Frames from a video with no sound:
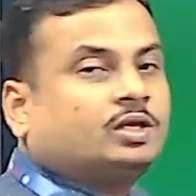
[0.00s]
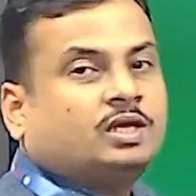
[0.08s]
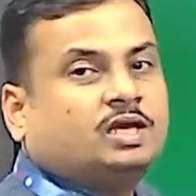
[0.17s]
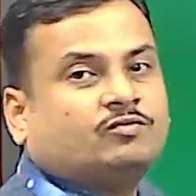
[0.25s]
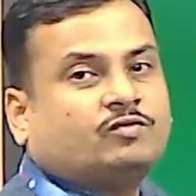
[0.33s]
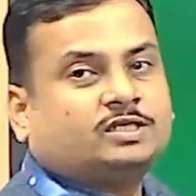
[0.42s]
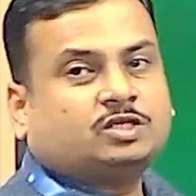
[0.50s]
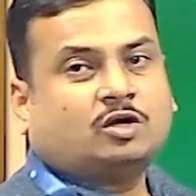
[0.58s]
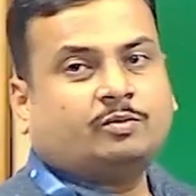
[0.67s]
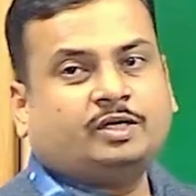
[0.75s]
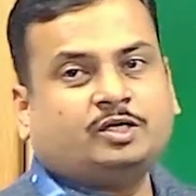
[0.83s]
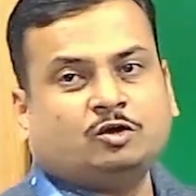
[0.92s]
in first
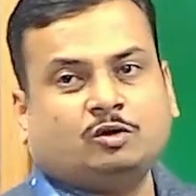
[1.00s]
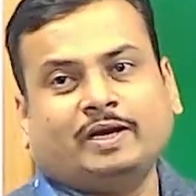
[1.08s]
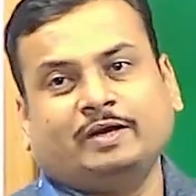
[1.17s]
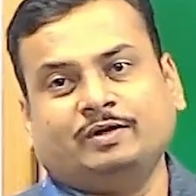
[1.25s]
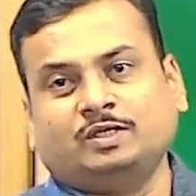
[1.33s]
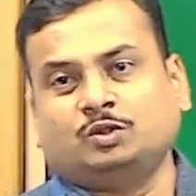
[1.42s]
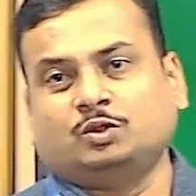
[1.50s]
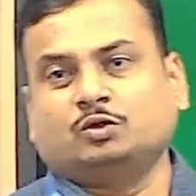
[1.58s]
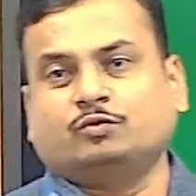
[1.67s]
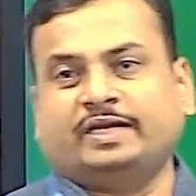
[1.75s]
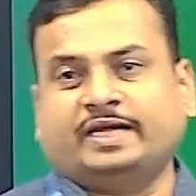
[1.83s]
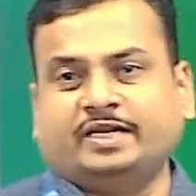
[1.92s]
orbit you will be having 2.
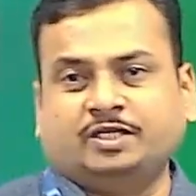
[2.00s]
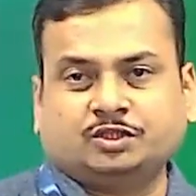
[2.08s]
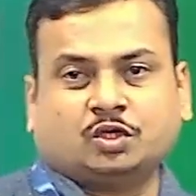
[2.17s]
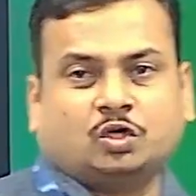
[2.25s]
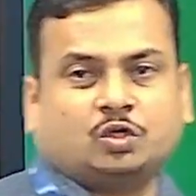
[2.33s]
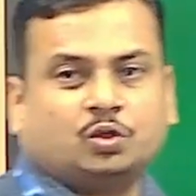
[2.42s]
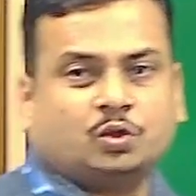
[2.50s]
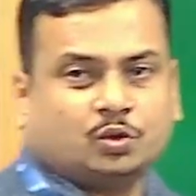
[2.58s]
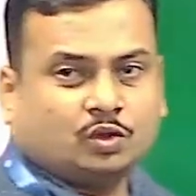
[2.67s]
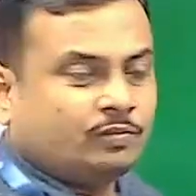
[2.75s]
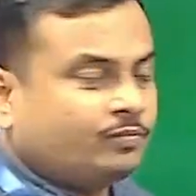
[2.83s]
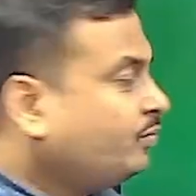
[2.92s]
When n is equal to
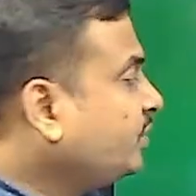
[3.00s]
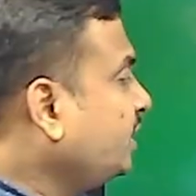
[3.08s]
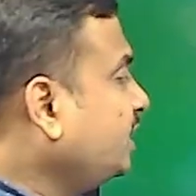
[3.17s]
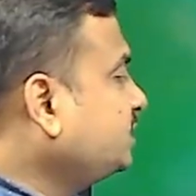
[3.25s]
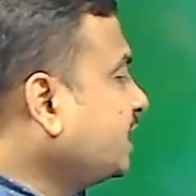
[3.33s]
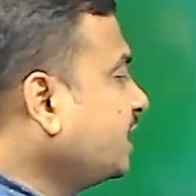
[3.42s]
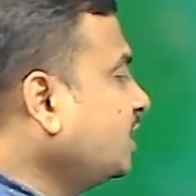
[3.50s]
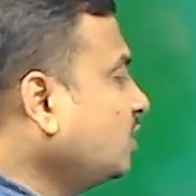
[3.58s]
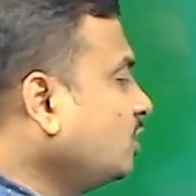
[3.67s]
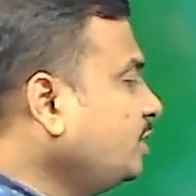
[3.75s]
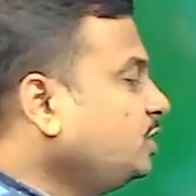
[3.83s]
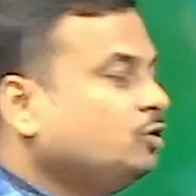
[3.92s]
2, in second
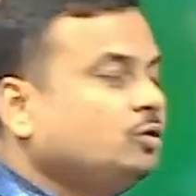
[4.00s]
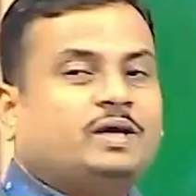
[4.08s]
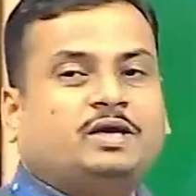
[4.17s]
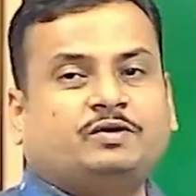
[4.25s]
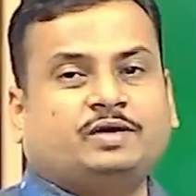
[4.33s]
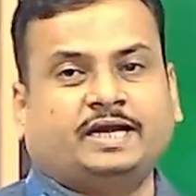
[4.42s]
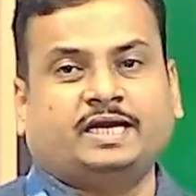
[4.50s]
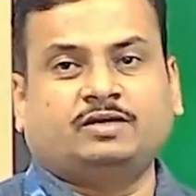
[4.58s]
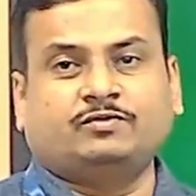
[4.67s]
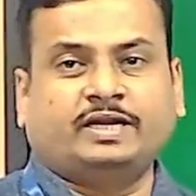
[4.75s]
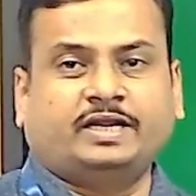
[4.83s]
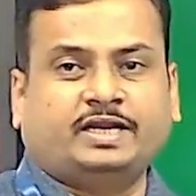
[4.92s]
orbit you will be having 8.
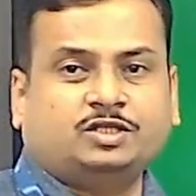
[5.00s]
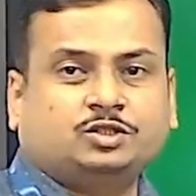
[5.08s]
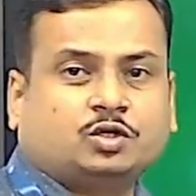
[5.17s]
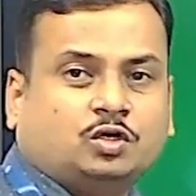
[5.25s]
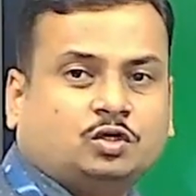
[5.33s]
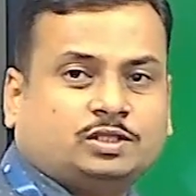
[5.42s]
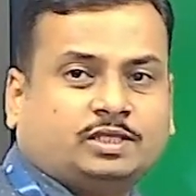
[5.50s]
When n is equal to